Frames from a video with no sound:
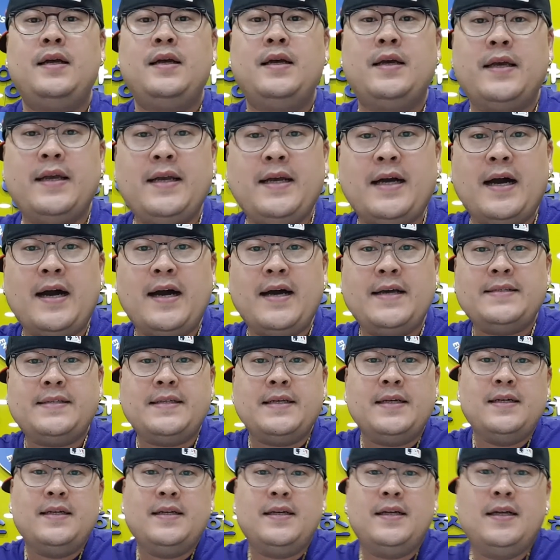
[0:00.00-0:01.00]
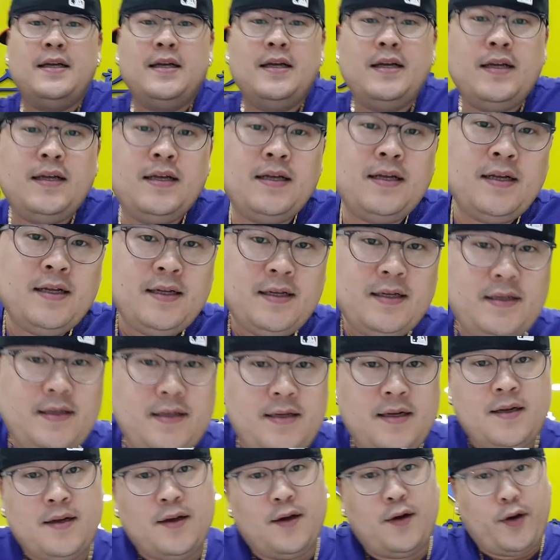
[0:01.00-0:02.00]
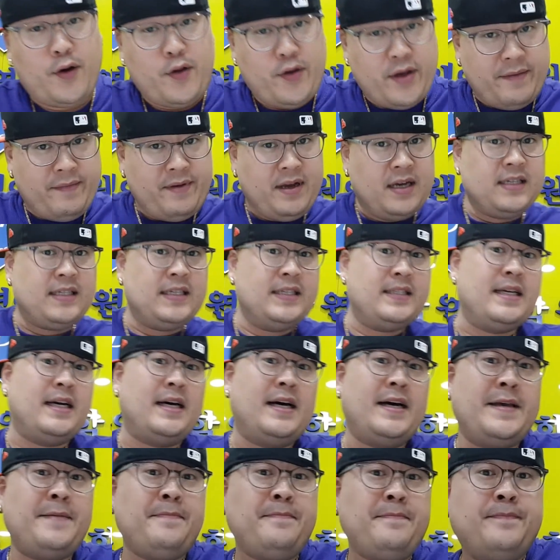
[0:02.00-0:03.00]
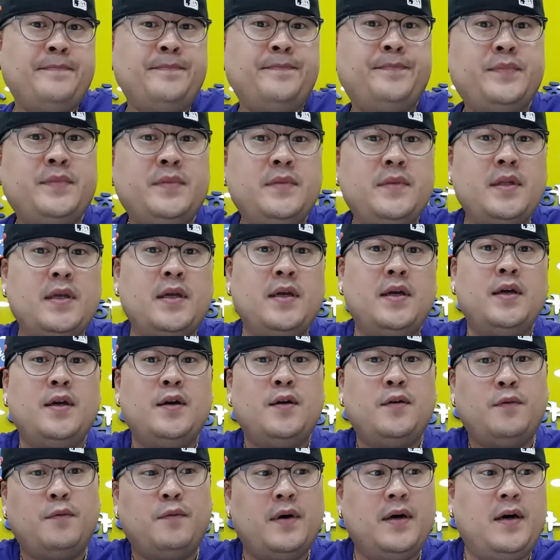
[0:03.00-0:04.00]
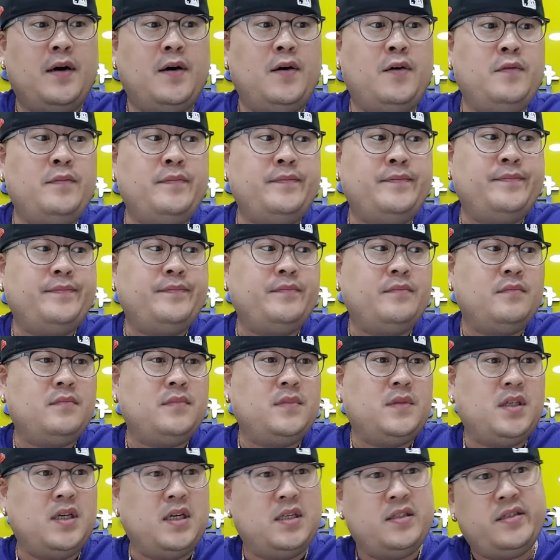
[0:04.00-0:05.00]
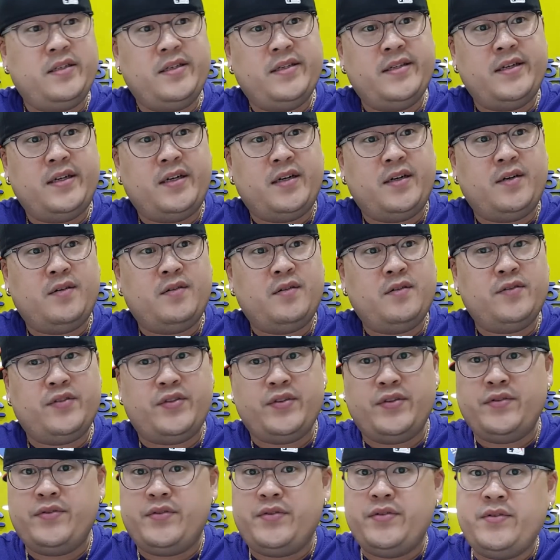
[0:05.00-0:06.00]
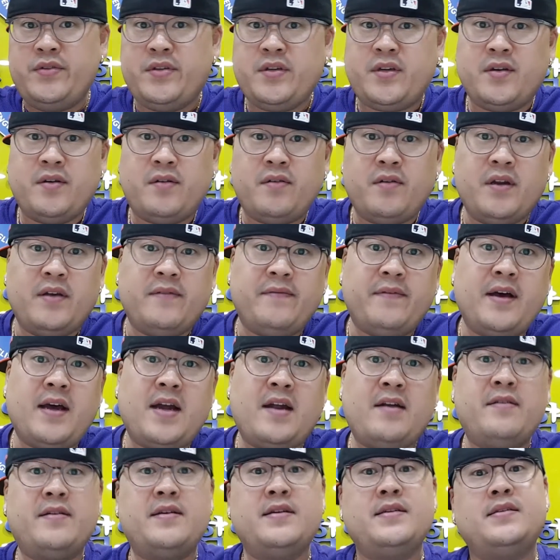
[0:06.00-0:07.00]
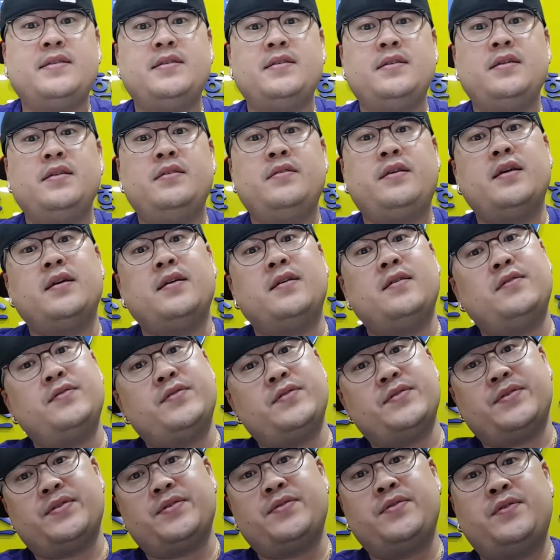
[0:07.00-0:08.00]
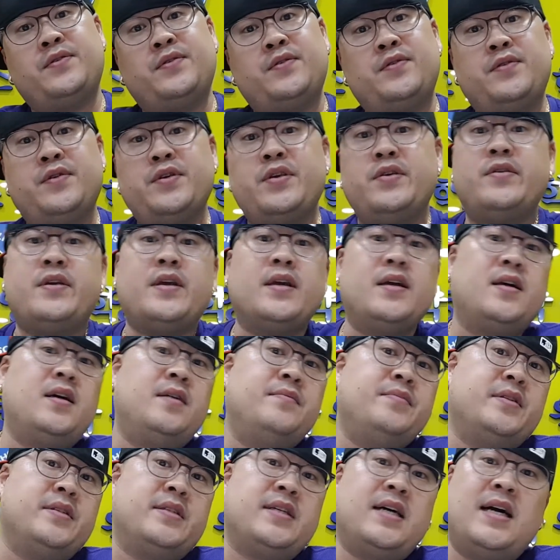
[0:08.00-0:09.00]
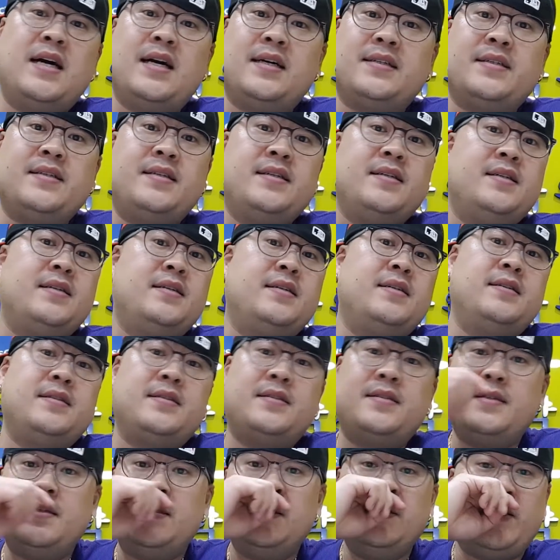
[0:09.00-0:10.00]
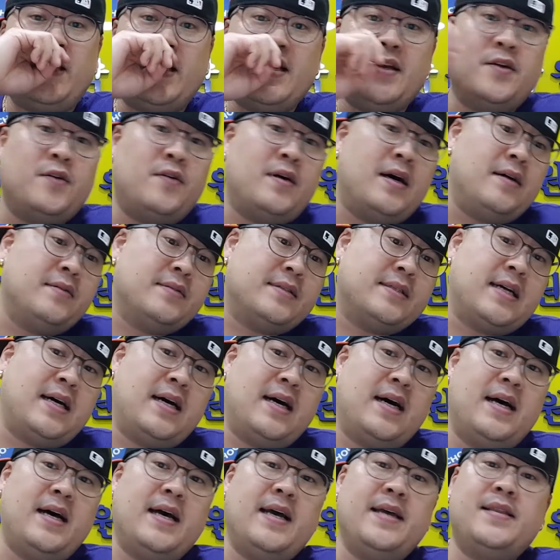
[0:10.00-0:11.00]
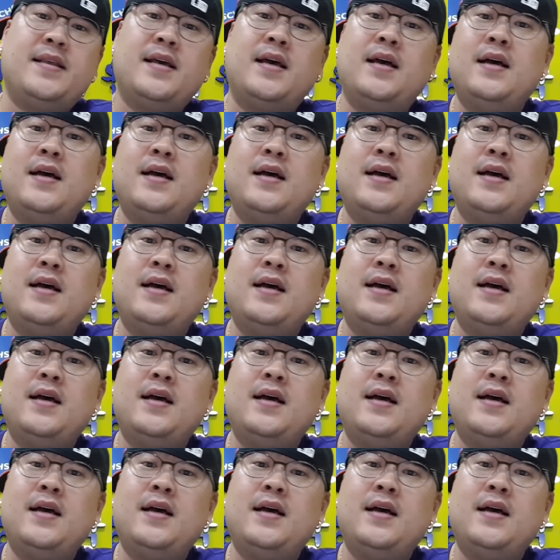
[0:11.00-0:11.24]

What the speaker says: Hey guys, are you having a good time? Well, as you know, due to the coronavirus, you can go to school, you can come to doctors, you can go outside.